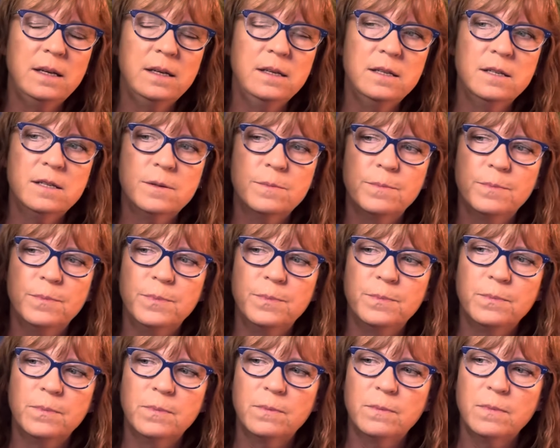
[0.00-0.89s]
is
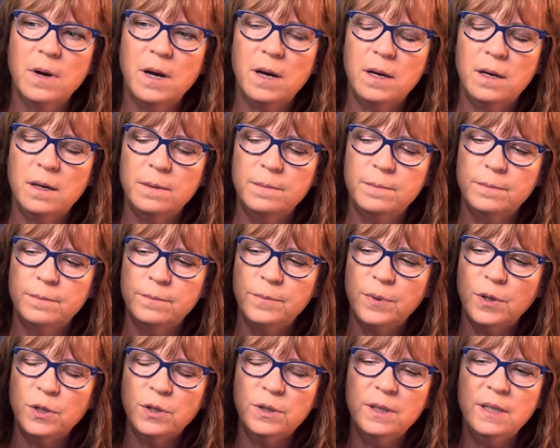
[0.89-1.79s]
um,
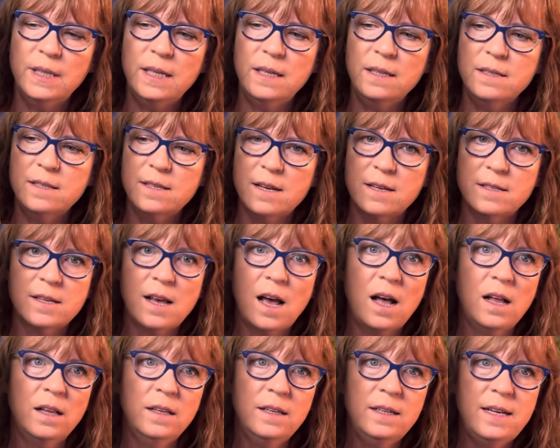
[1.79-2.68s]
pulling says
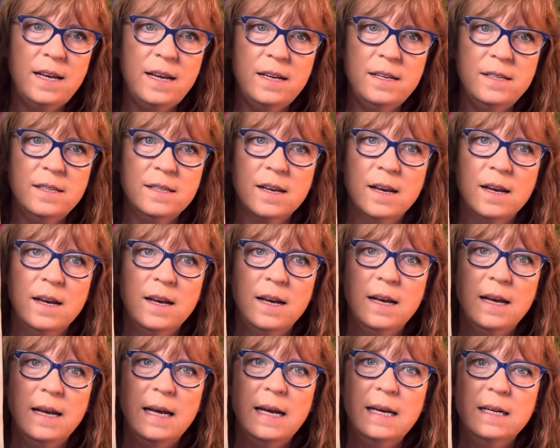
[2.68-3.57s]
holidays
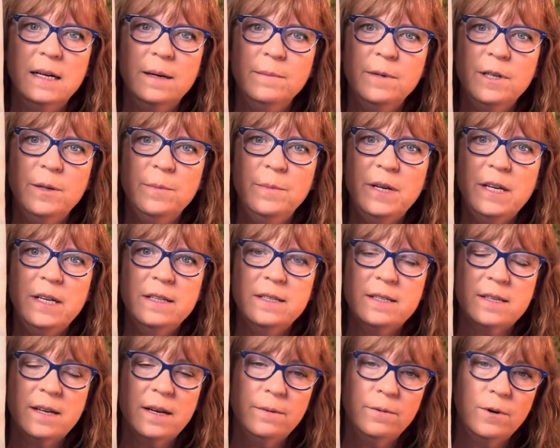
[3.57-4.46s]
and I'm gonna make it
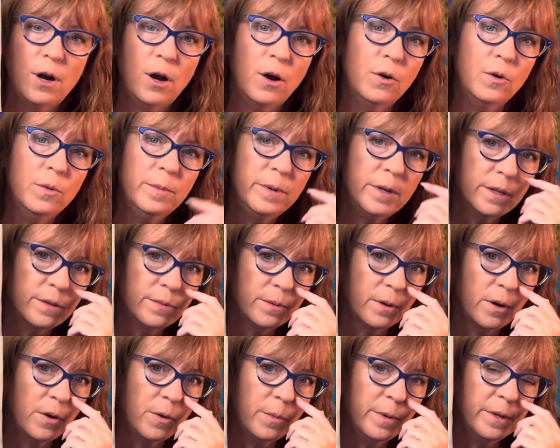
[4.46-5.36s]
say Rehoboth.
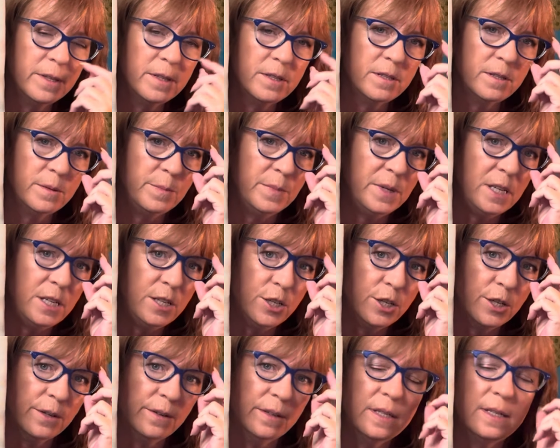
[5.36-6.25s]
Rehoboth is a beach
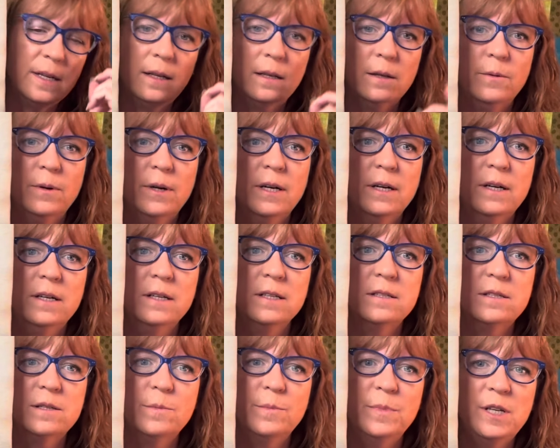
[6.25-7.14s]
here in Delaware and
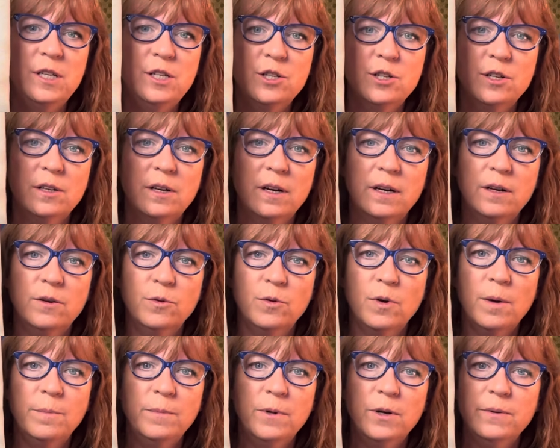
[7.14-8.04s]
it's a beach that I grew
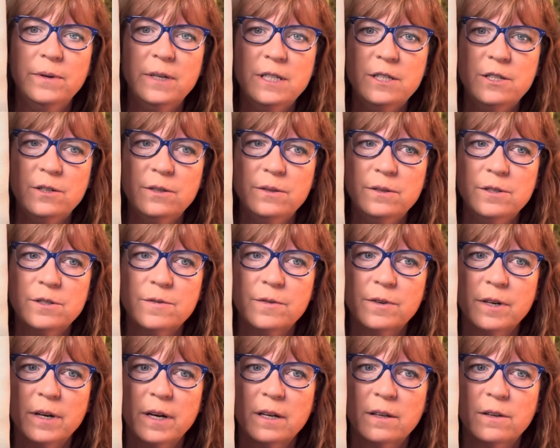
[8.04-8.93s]
up going to. It's
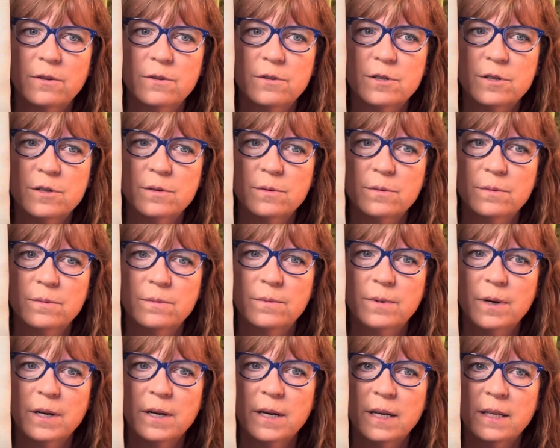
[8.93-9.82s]
very close to
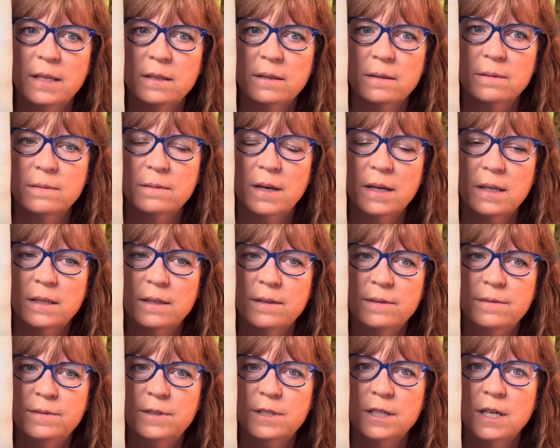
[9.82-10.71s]
where I, I
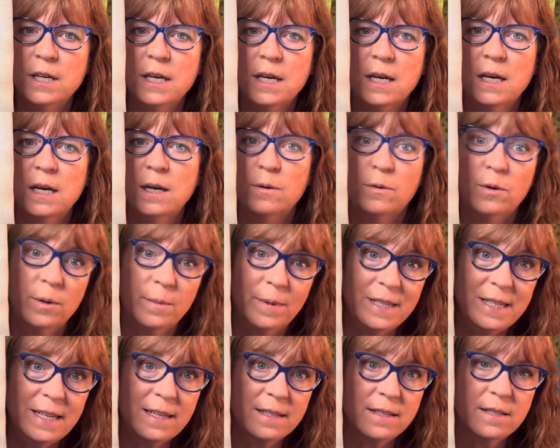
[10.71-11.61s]
lived, where
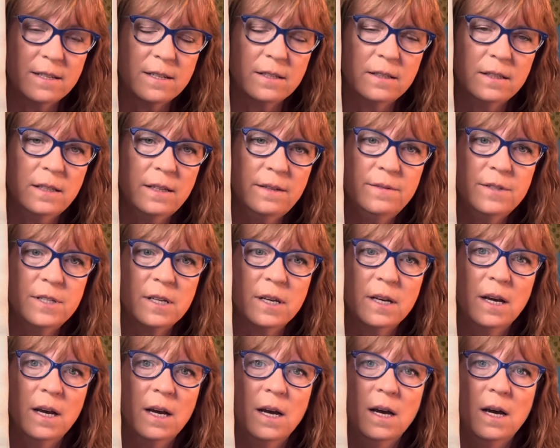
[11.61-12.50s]
my dad still lives.
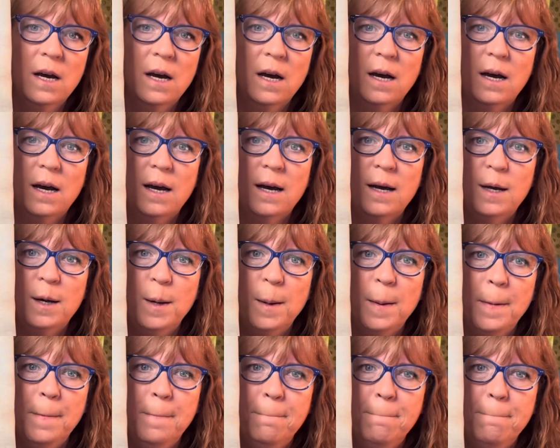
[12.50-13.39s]

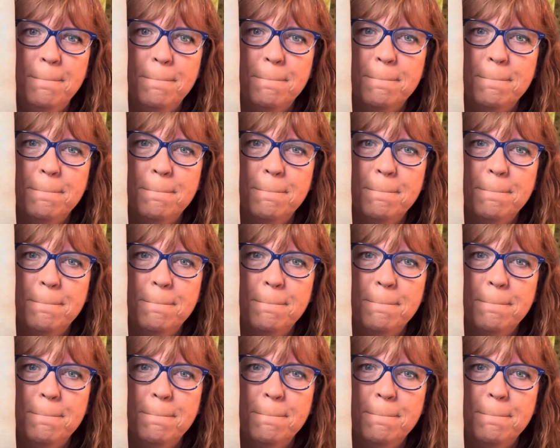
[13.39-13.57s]
Um,